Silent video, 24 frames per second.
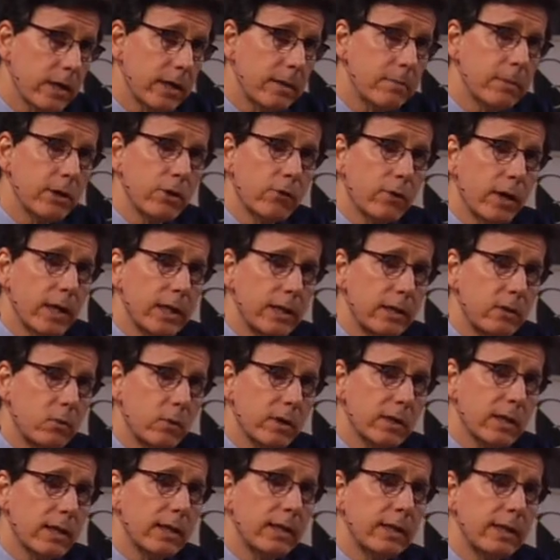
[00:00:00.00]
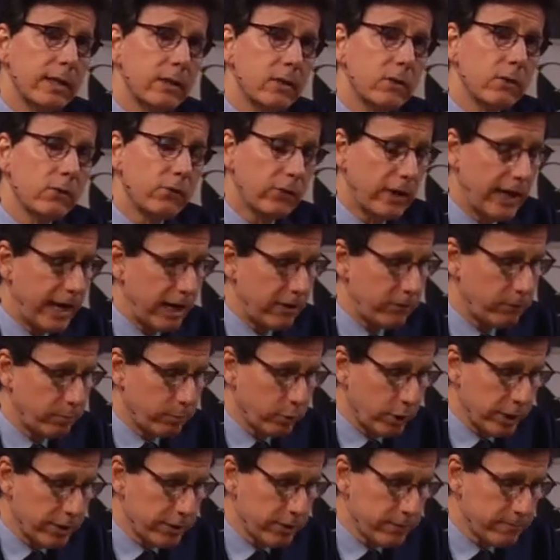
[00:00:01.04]
and immigrated with Khalil's half
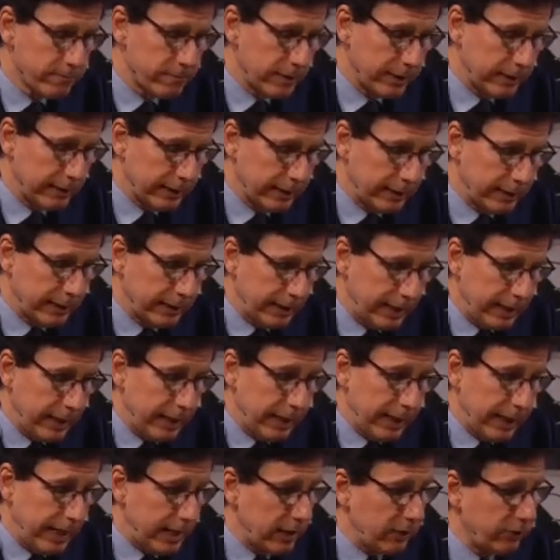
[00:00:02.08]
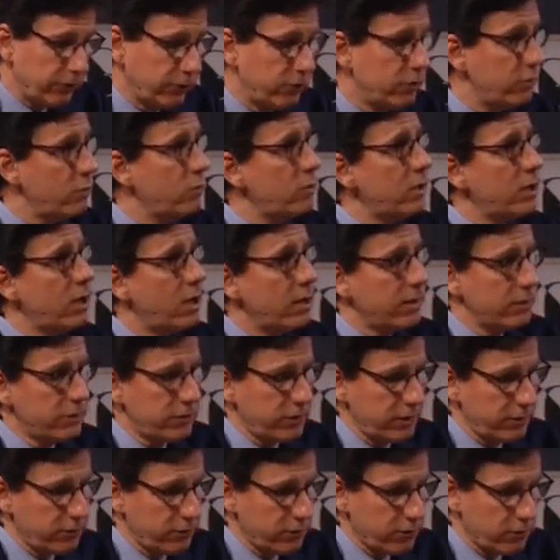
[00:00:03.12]
brother and his two young
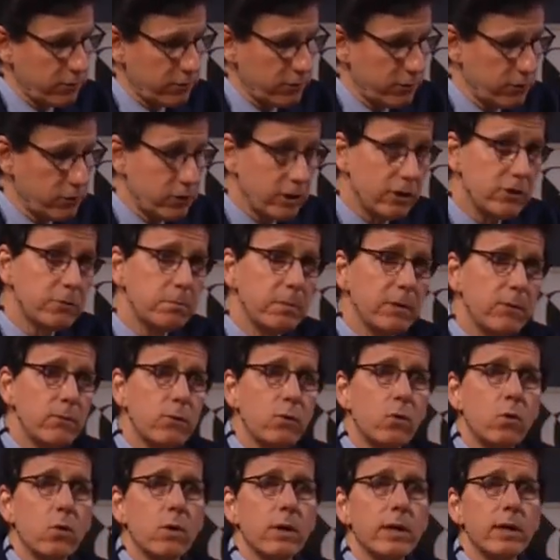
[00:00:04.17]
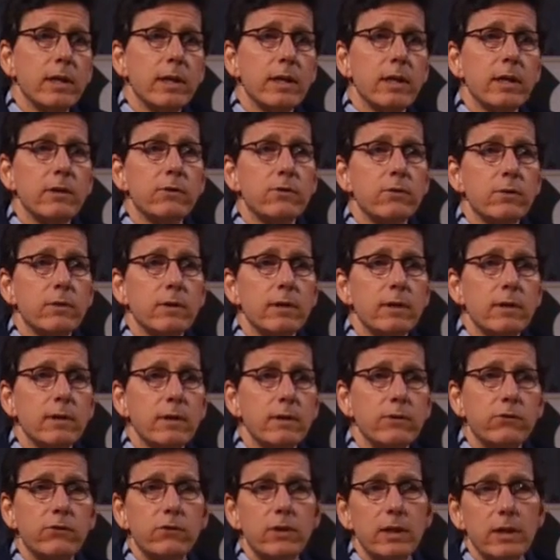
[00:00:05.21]
sisters just before he entered
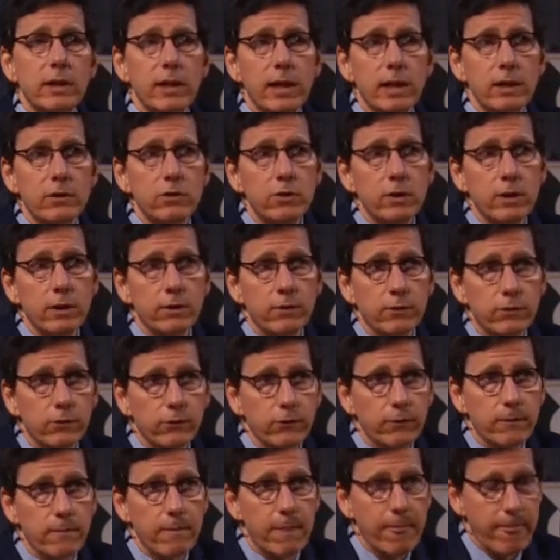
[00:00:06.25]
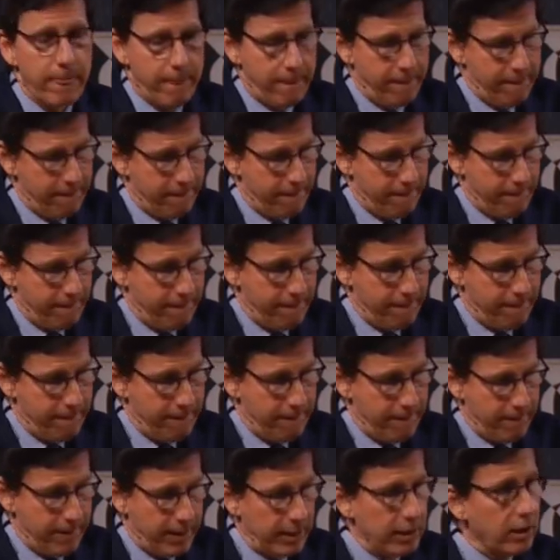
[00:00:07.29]
his teenage years.
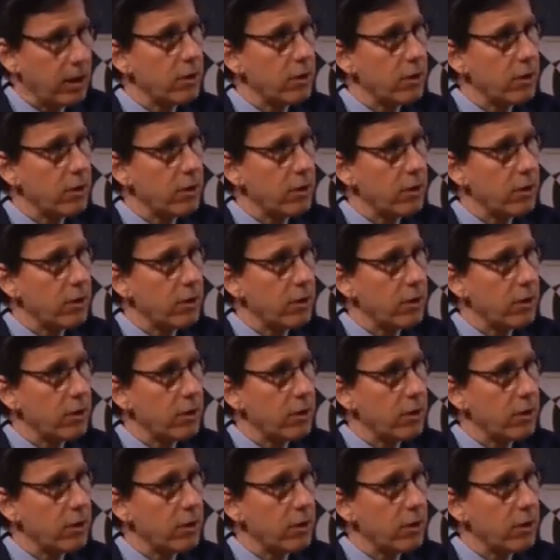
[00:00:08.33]
And